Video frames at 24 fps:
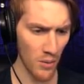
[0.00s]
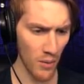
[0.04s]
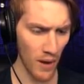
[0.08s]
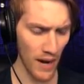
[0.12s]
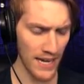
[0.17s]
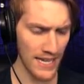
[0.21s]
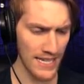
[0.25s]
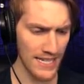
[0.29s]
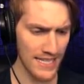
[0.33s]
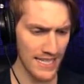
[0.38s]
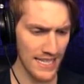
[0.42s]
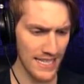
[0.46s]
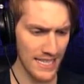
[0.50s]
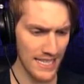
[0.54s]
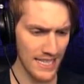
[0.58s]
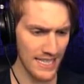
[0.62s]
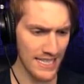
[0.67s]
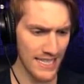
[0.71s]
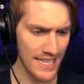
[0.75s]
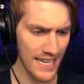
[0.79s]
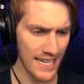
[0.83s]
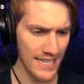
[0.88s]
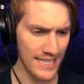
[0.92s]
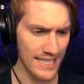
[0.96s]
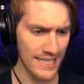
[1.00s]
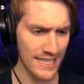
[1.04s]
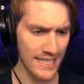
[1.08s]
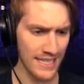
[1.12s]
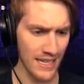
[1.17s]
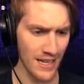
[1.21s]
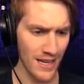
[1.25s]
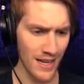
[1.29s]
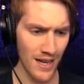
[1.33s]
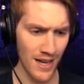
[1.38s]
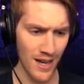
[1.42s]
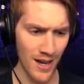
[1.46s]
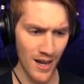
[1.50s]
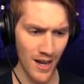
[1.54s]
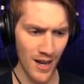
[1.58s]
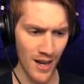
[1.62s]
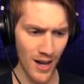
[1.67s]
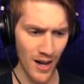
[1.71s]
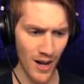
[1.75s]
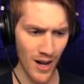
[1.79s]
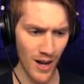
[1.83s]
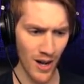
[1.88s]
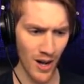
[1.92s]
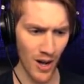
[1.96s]
Why does this exist?
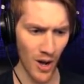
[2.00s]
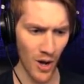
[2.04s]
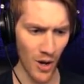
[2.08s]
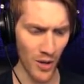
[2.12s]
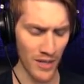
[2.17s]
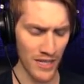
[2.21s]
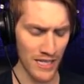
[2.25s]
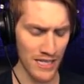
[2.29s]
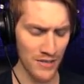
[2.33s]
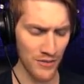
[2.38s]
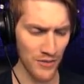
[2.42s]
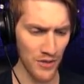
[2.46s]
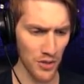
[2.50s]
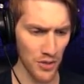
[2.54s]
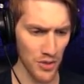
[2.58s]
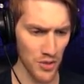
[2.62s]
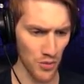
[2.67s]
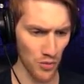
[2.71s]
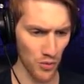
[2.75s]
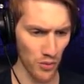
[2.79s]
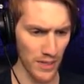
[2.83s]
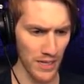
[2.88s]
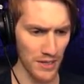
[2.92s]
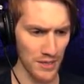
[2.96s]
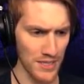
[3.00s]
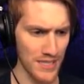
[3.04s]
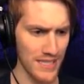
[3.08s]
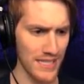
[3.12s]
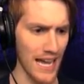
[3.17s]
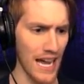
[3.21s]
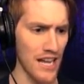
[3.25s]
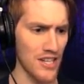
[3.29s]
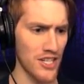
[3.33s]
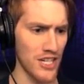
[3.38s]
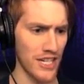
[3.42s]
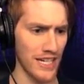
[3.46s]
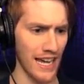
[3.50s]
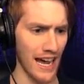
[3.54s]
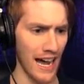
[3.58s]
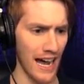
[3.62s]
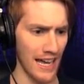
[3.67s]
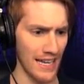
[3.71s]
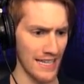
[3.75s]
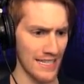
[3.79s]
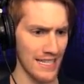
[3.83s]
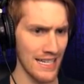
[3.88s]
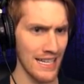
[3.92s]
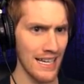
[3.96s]
Oh, this feels real sketchy,
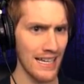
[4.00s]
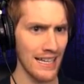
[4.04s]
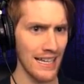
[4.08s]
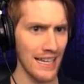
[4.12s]
guys.